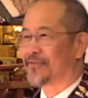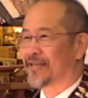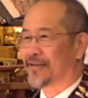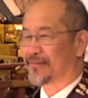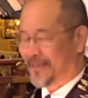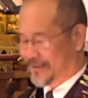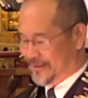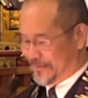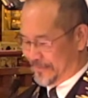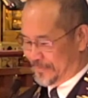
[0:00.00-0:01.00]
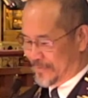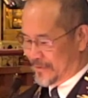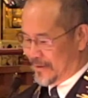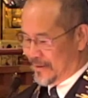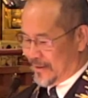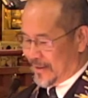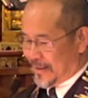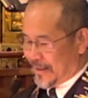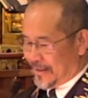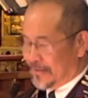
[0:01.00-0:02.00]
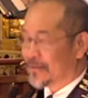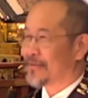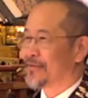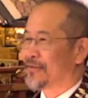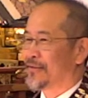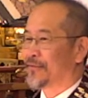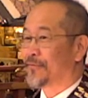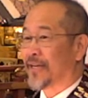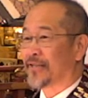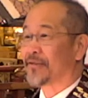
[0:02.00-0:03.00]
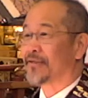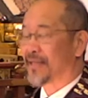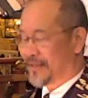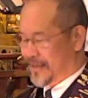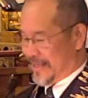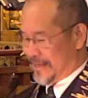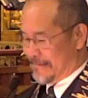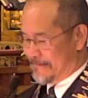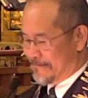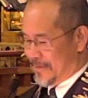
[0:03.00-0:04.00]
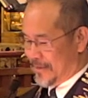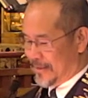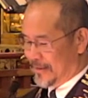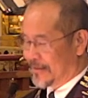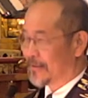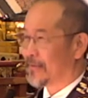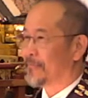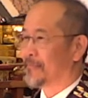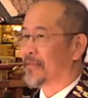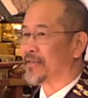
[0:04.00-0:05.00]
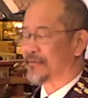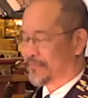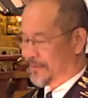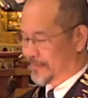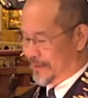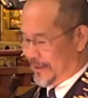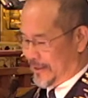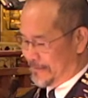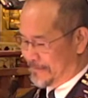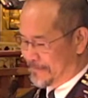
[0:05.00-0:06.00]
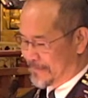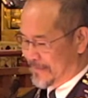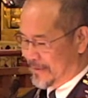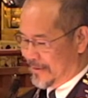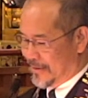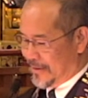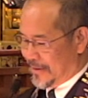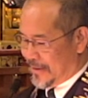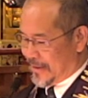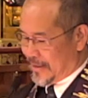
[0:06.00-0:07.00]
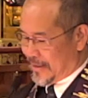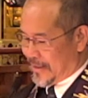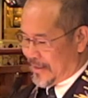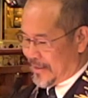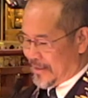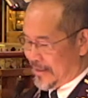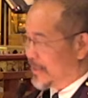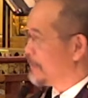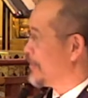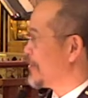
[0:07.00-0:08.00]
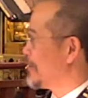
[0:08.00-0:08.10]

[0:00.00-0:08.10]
Sacramento. This is the final Sunday in the month of February. And I'd like to